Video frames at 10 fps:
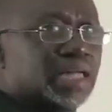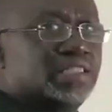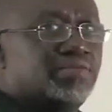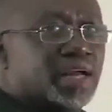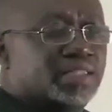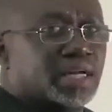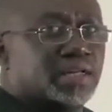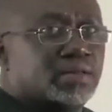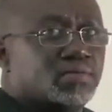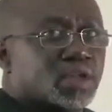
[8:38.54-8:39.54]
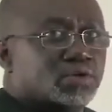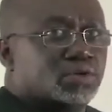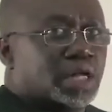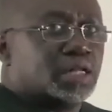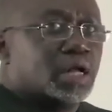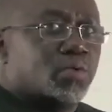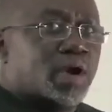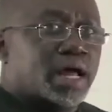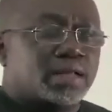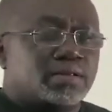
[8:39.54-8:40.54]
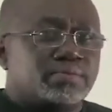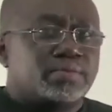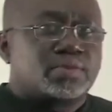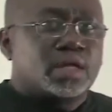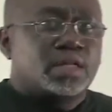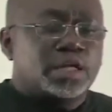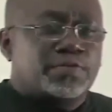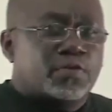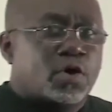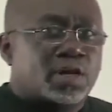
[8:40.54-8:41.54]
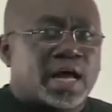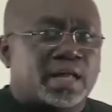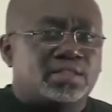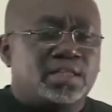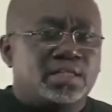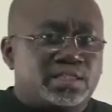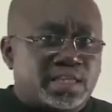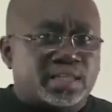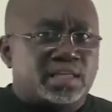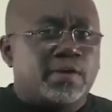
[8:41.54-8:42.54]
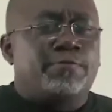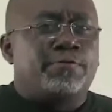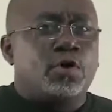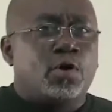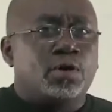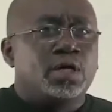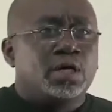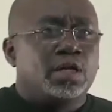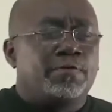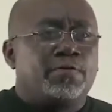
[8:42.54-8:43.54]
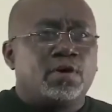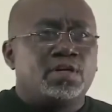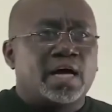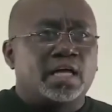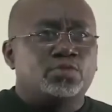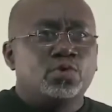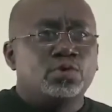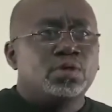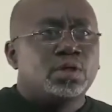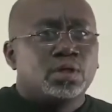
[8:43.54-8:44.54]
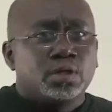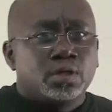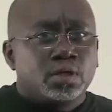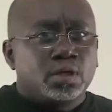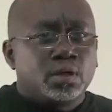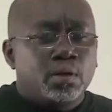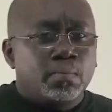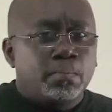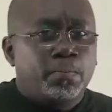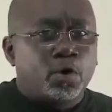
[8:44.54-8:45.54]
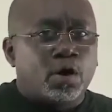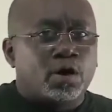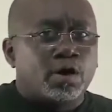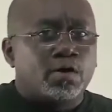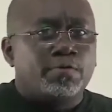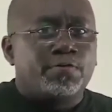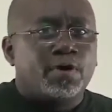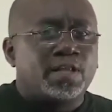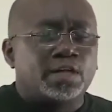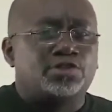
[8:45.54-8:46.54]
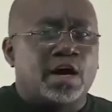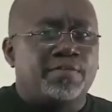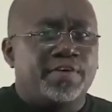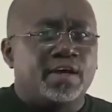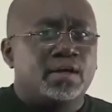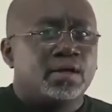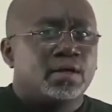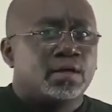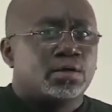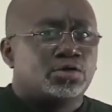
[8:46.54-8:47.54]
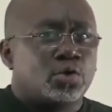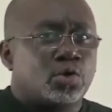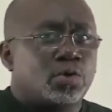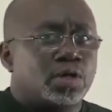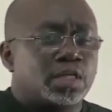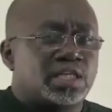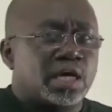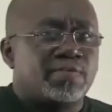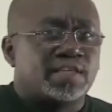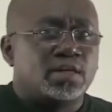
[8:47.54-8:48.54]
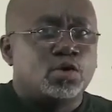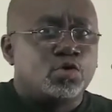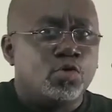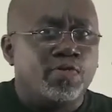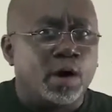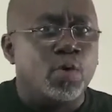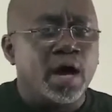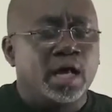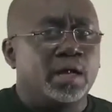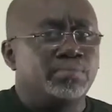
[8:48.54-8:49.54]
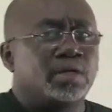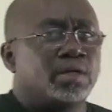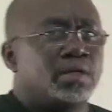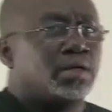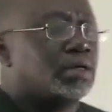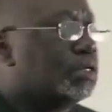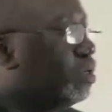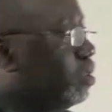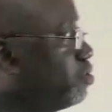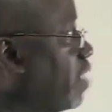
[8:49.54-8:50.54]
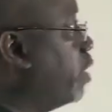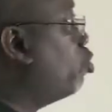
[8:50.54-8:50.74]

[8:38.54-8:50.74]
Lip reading: activated so that when these flood guards detect a flood, the flood guards will block further traffic so the servers are not overwhelmed trying